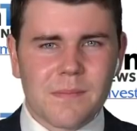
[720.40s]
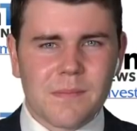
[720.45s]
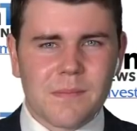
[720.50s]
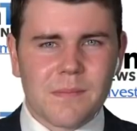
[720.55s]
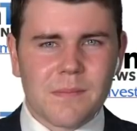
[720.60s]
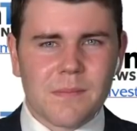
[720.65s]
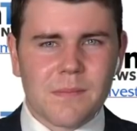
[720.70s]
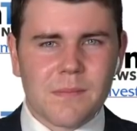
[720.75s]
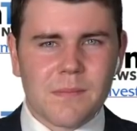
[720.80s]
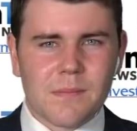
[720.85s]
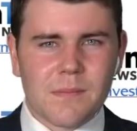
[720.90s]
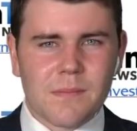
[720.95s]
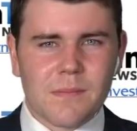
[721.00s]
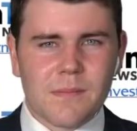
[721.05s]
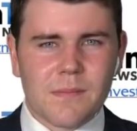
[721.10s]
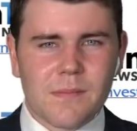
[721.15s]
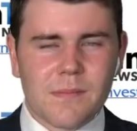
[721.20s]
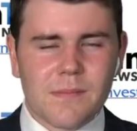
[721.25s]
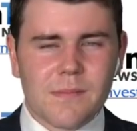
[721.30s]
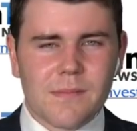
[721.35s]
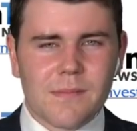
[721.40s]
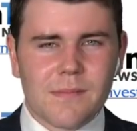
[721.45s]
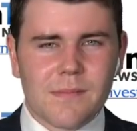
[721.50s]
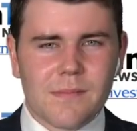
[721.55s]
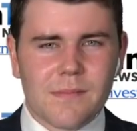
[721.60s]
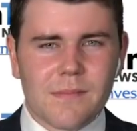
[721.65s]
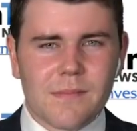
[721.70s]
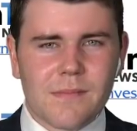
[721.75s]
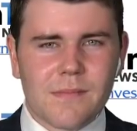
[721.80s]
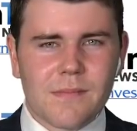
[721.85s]

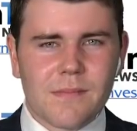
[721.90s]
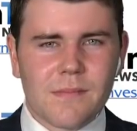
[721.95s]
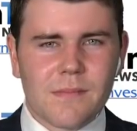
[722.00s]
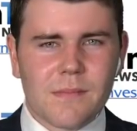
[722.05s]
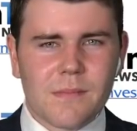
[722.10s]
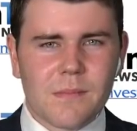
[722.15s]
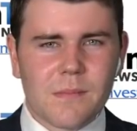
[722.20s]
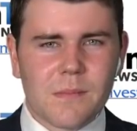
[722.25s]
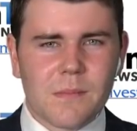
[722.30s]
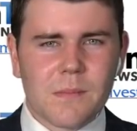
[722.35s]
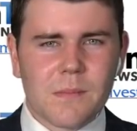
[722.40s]
(not speaking)